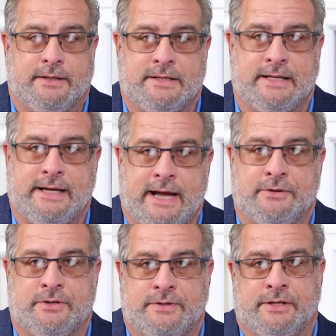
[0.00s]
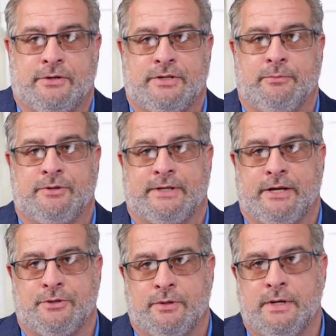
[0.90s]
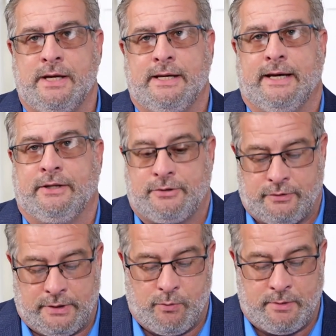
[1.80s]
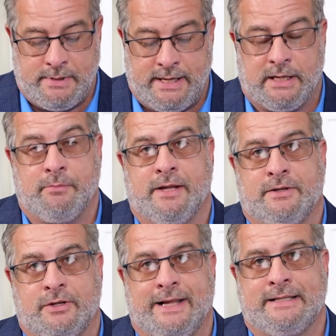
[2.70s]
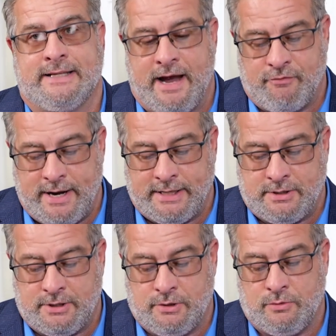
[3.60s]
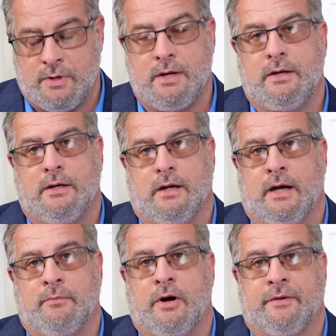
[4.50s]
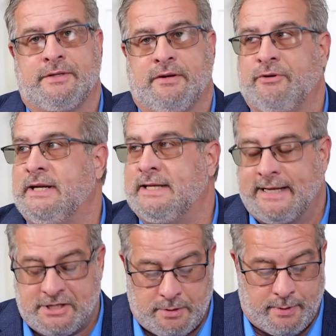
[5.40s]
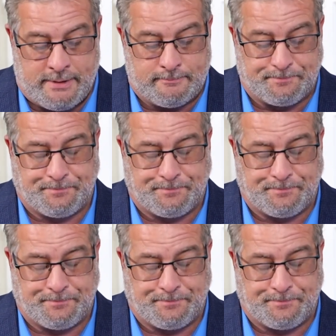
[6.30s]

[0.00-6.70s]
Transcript: The City Council is on their summer schedule, and there's only one meeting a month. So let's dive right into all the stuff we need to catch up on.